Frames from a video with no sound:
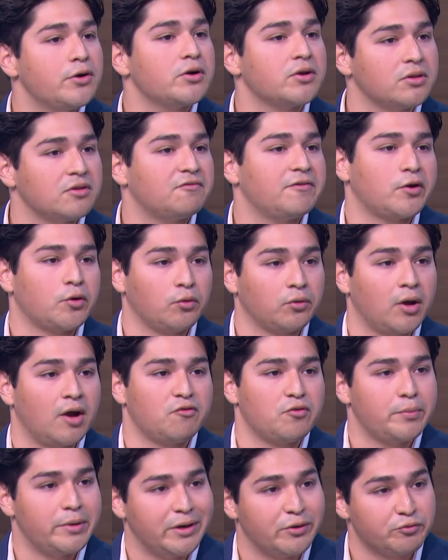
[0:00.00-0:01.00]
to the federal
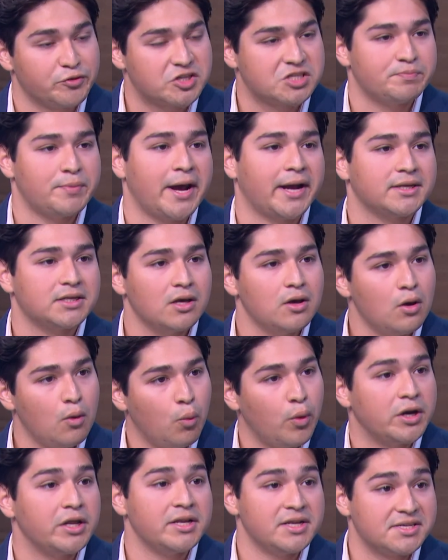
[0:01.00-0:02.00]
government and respect
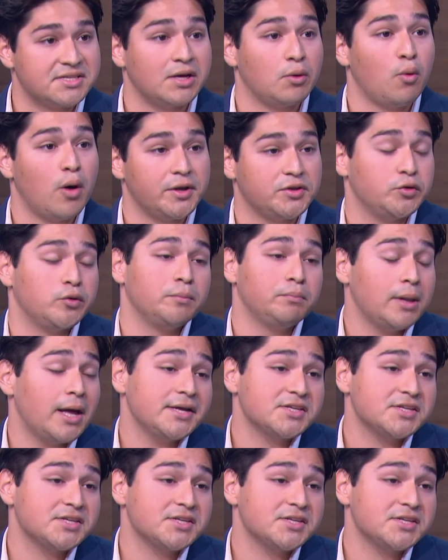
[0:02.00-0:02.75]
what it is they want to imply.